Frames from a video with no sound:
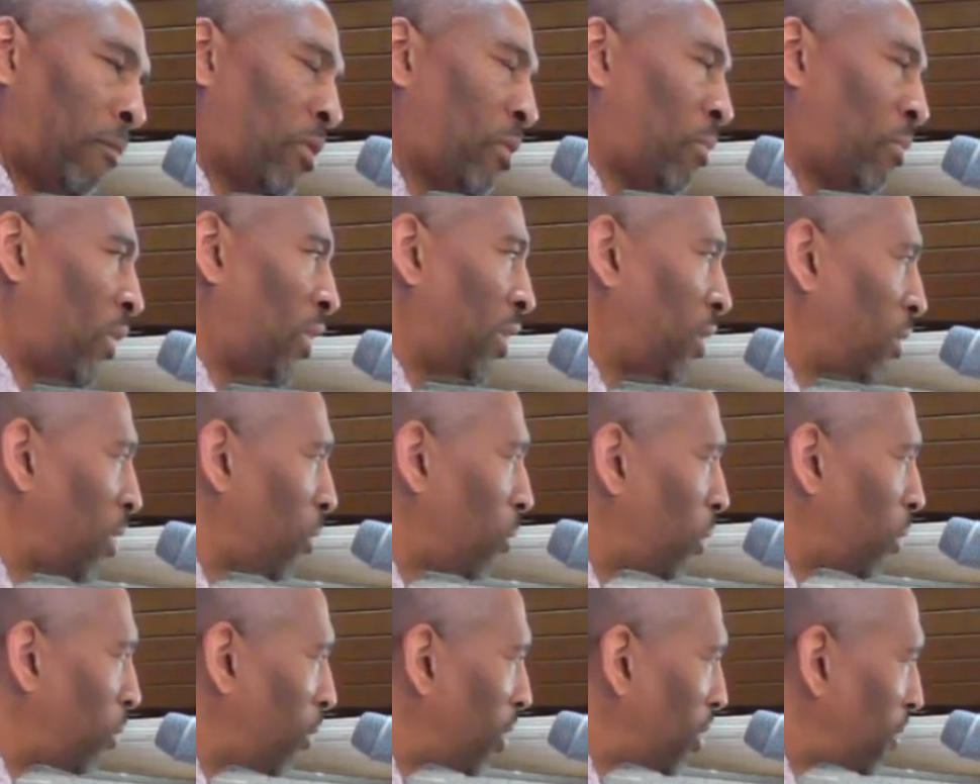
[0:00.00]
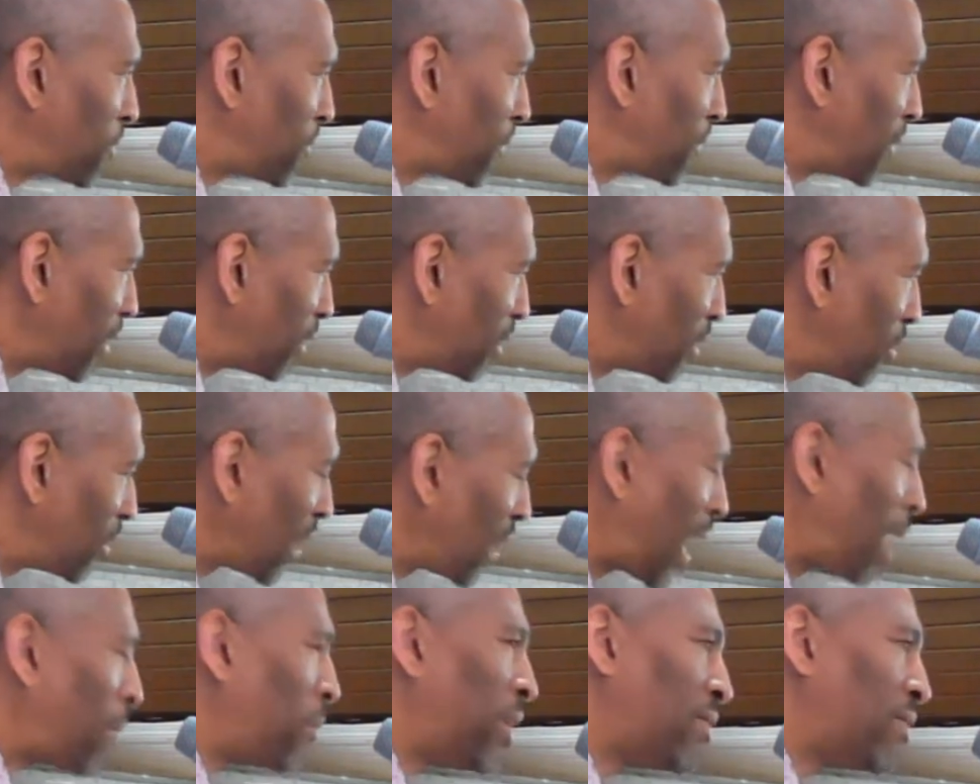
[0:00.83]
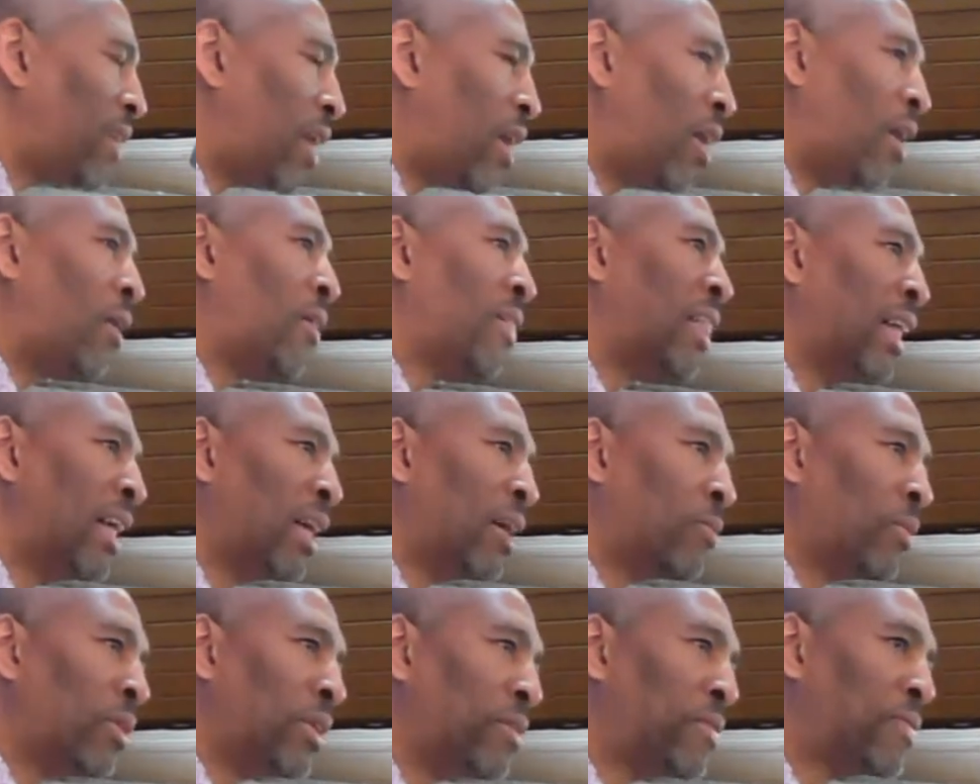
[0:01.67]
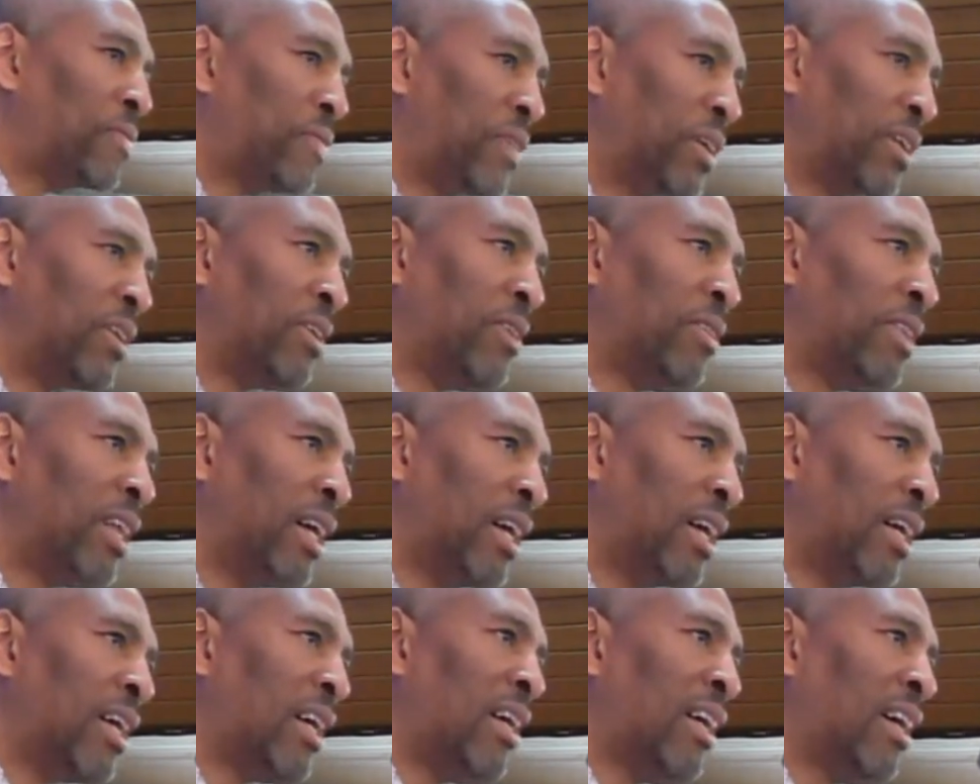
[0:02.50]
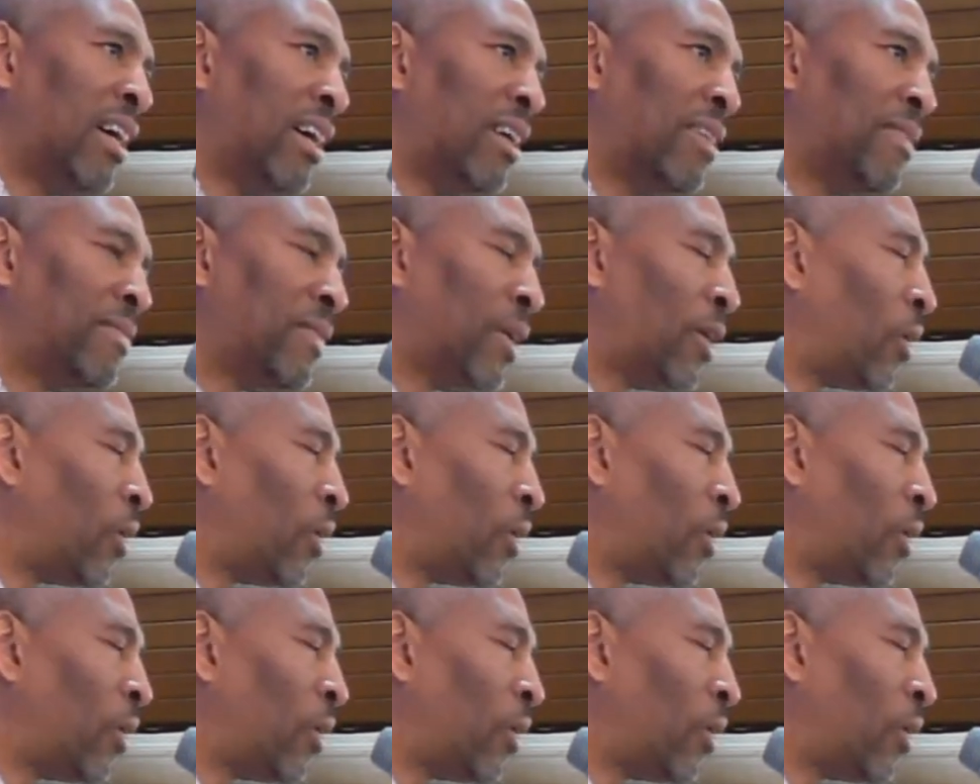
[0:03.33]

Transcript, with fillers: We want to we want to feel you. How many of y'all want to feel uh,